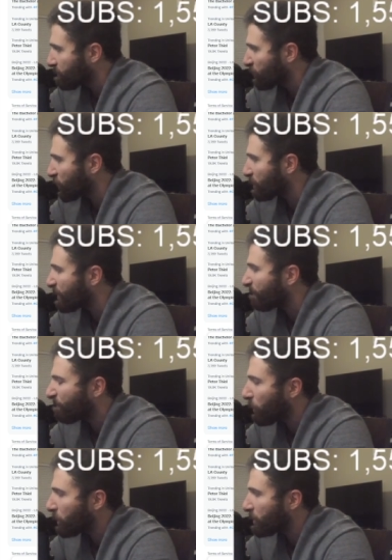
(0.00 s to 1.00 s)
They're going to be
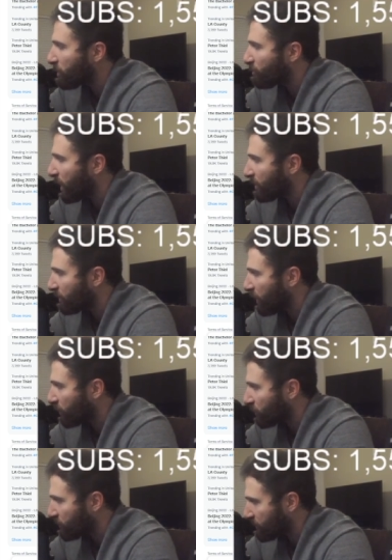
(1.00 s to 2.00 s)
fully dependent
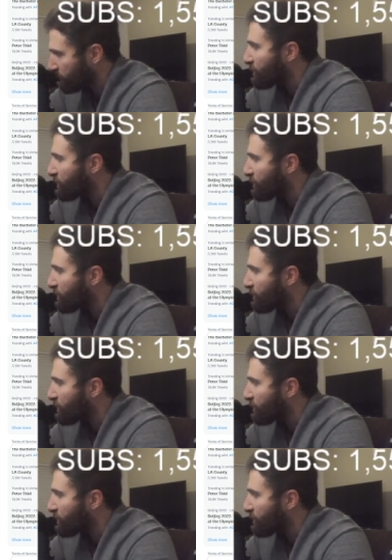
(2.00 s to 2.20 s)
on us.